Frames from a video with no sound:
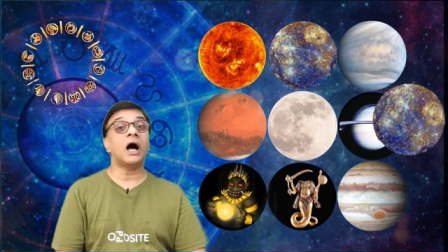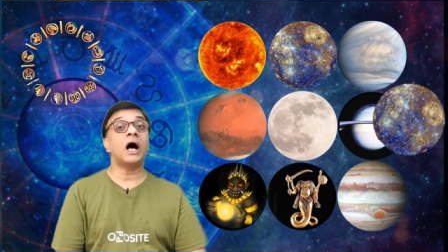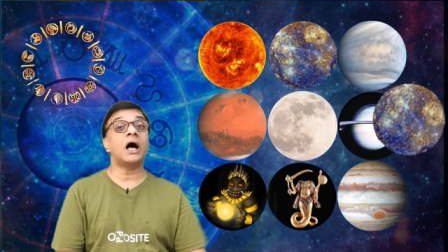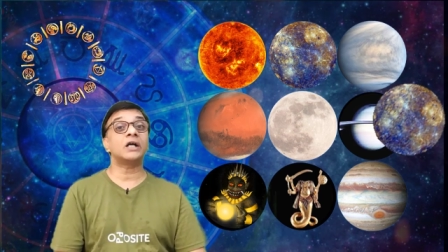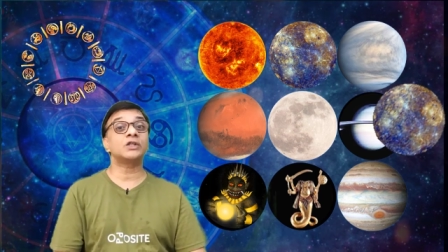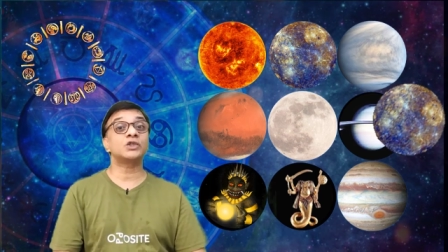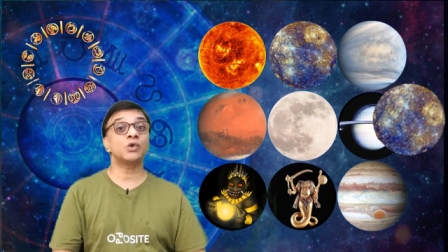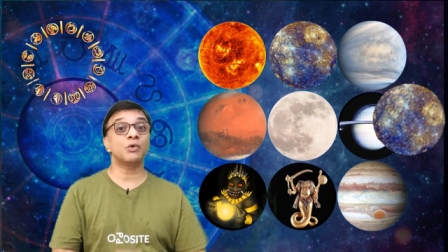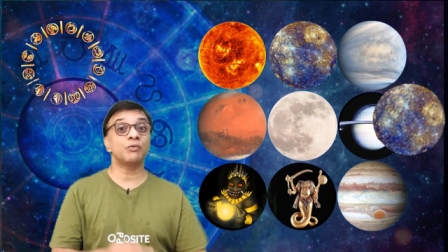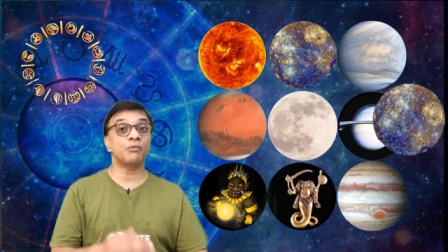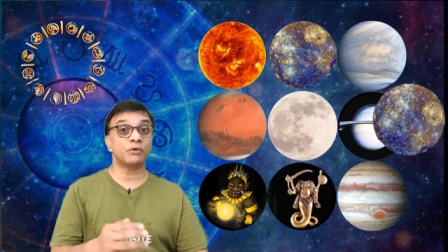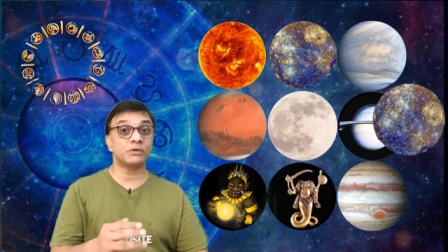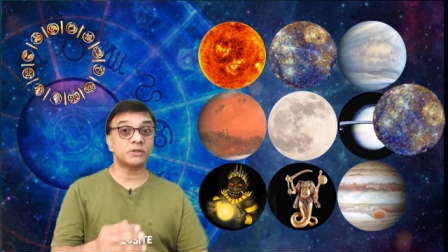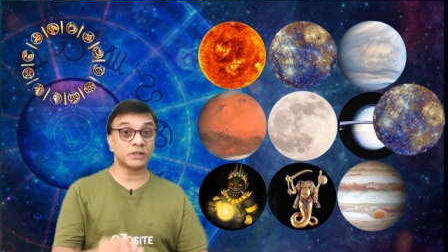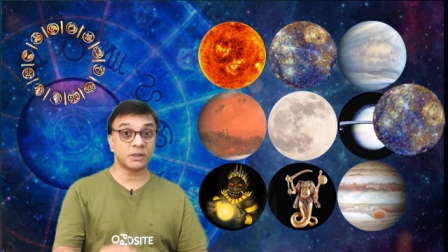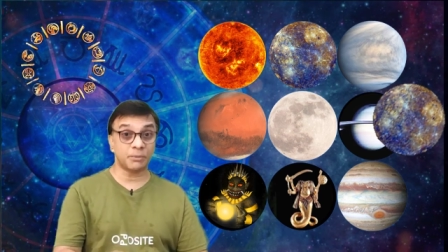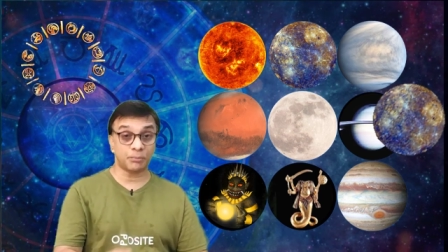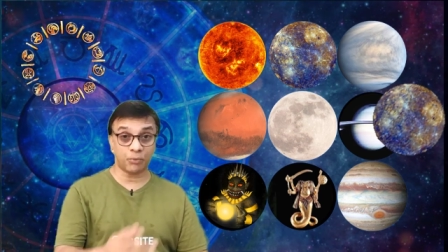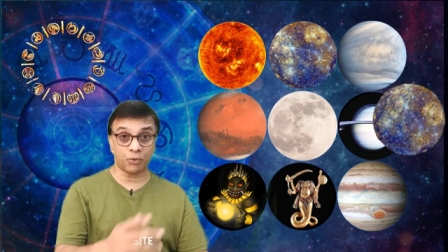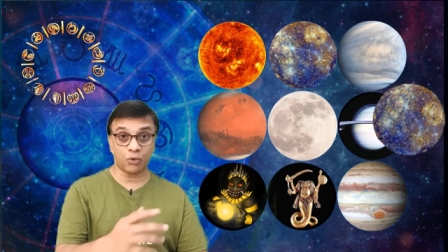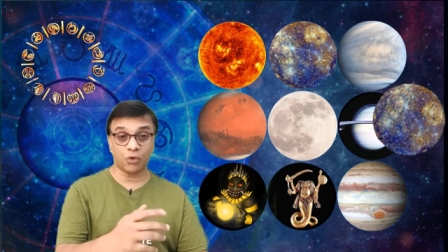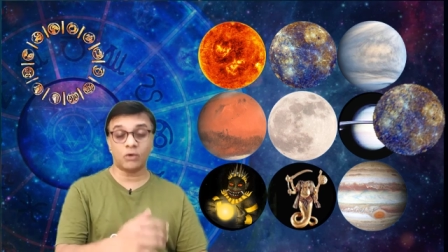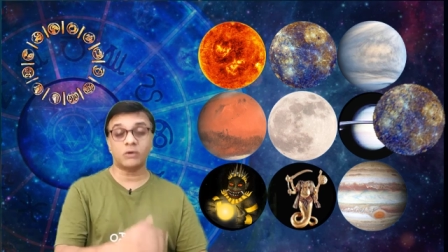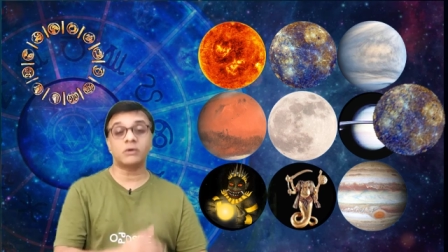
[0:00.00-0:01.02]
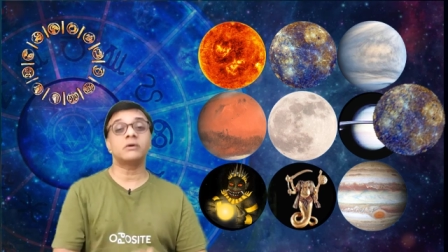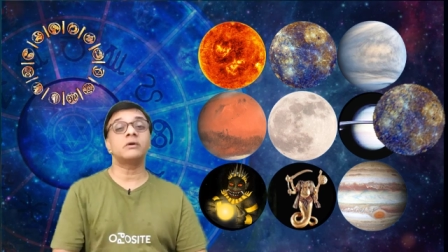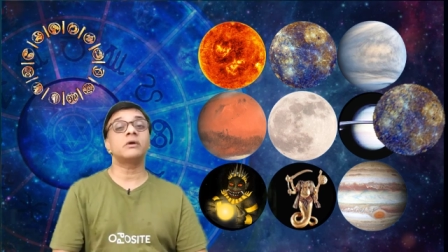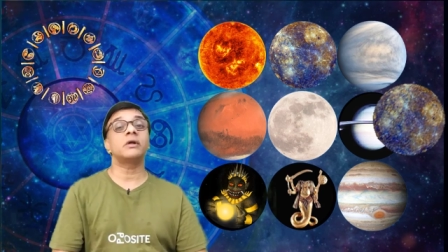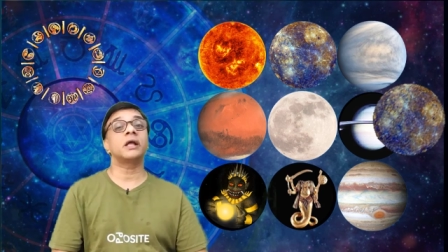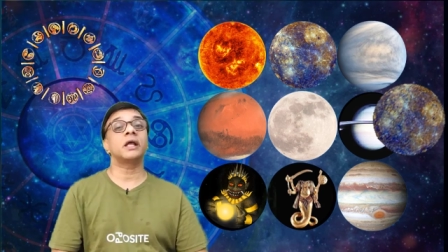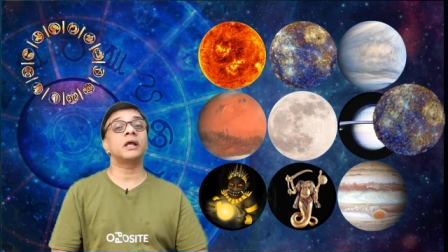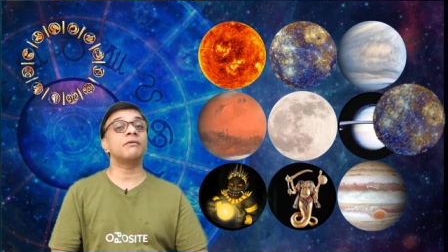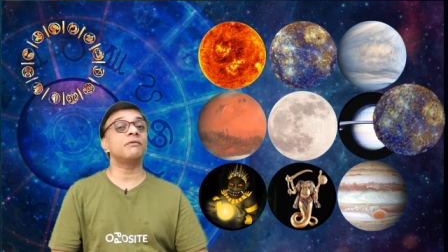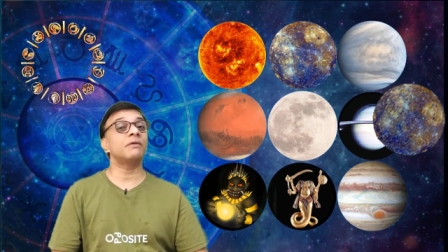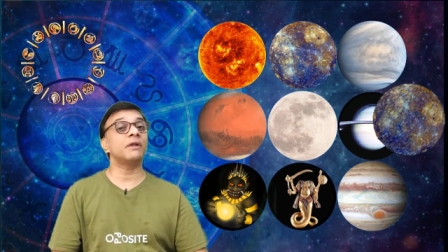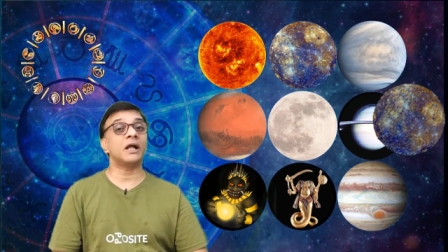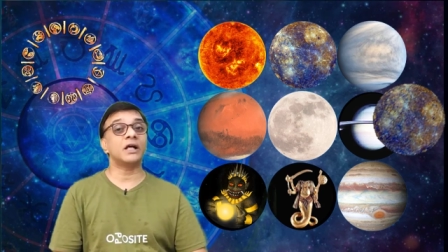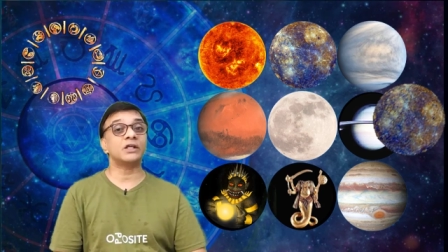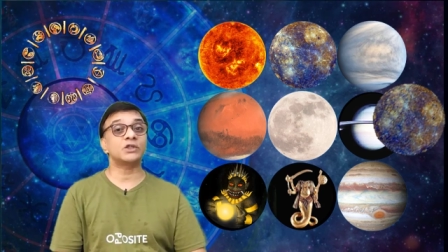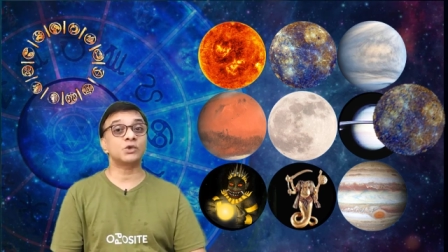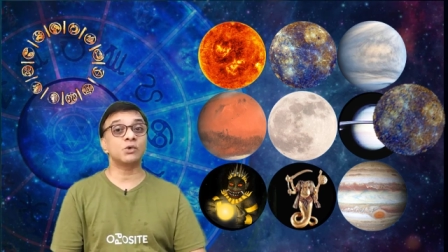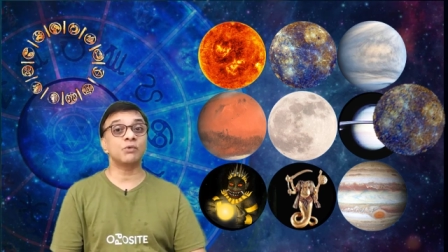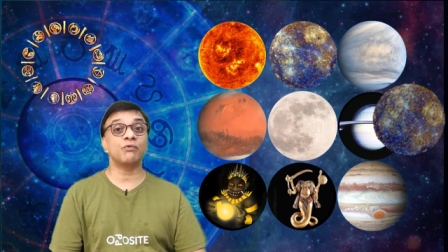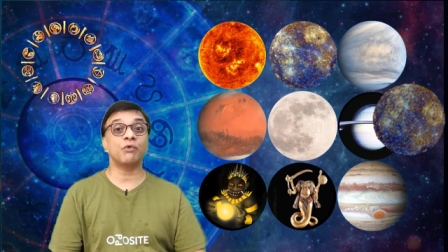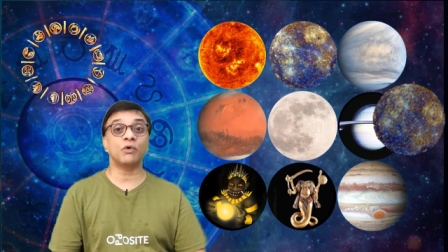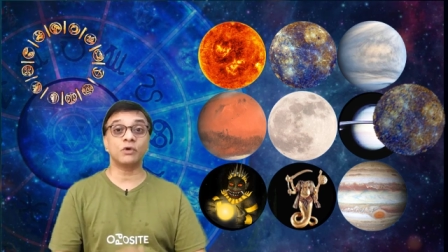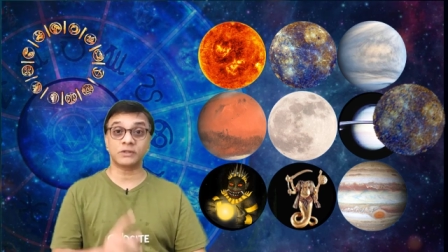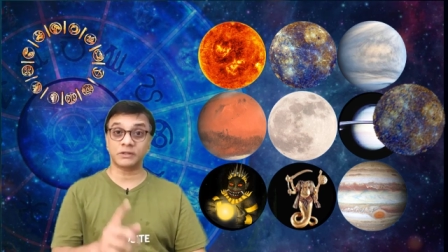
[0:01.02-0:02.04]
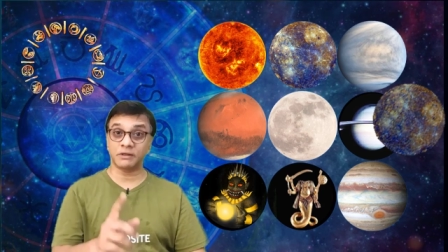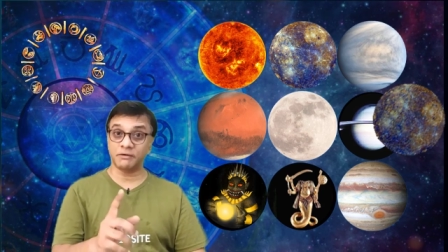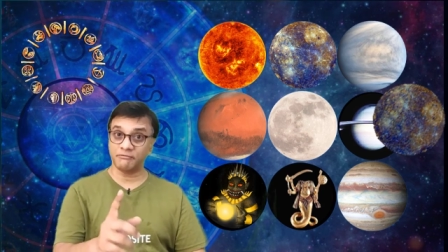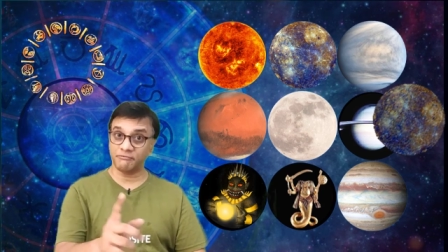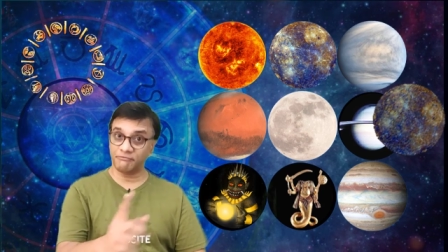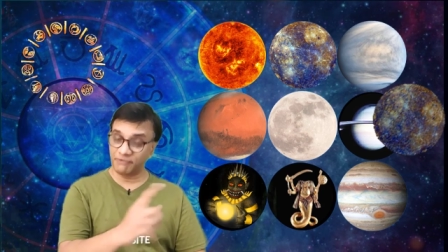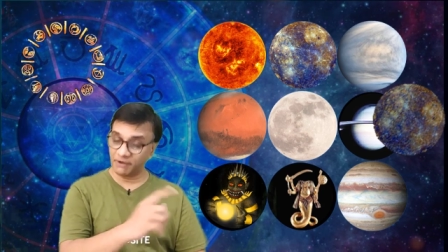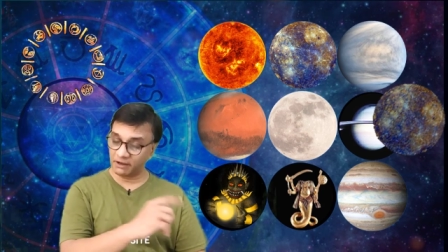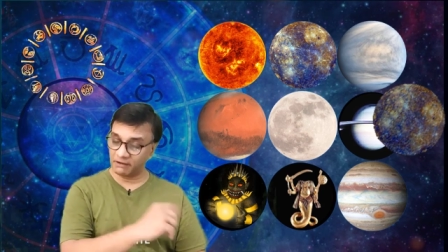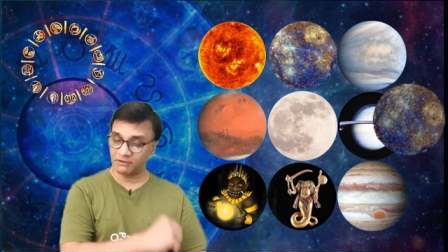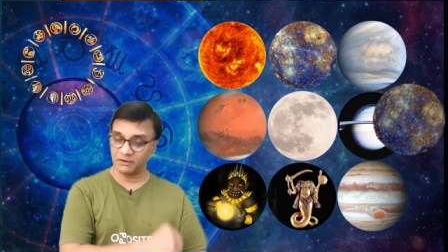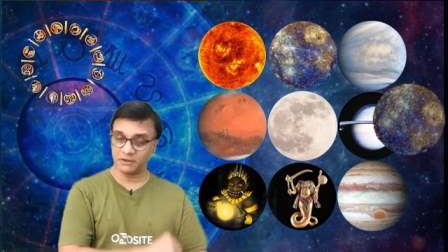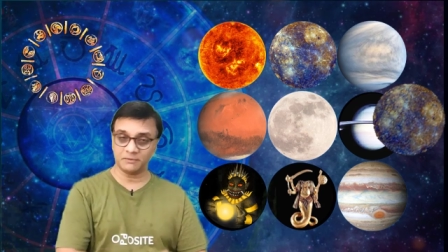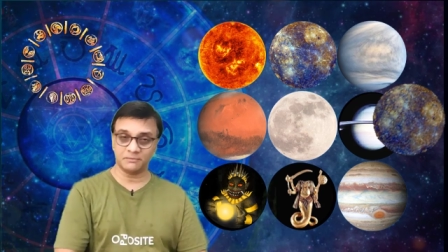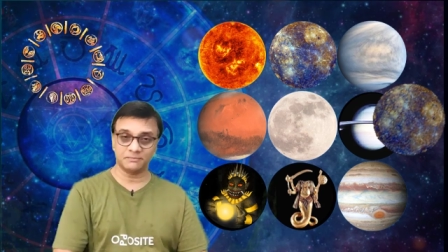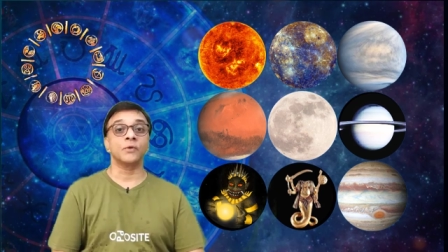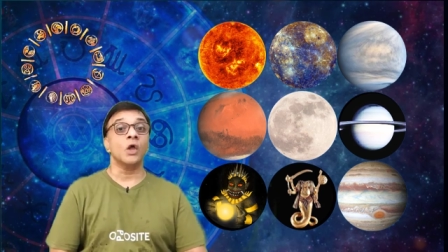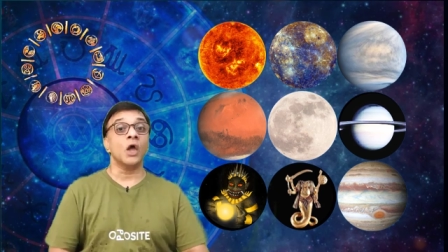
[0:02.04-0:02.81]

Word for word: ask you for support, even ask you for some favor.